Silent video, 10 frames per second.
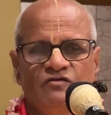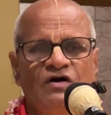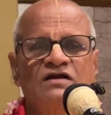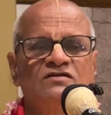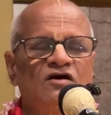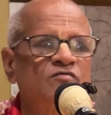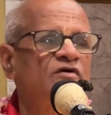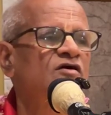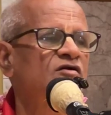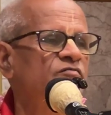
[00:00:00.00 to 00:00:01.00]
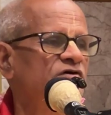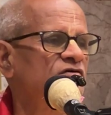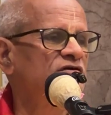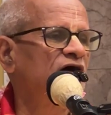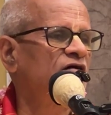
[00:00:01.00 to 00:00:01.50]
what dharma karma
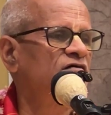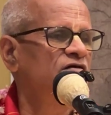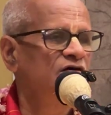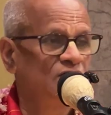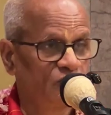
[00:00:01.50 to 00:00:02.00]
he'll do.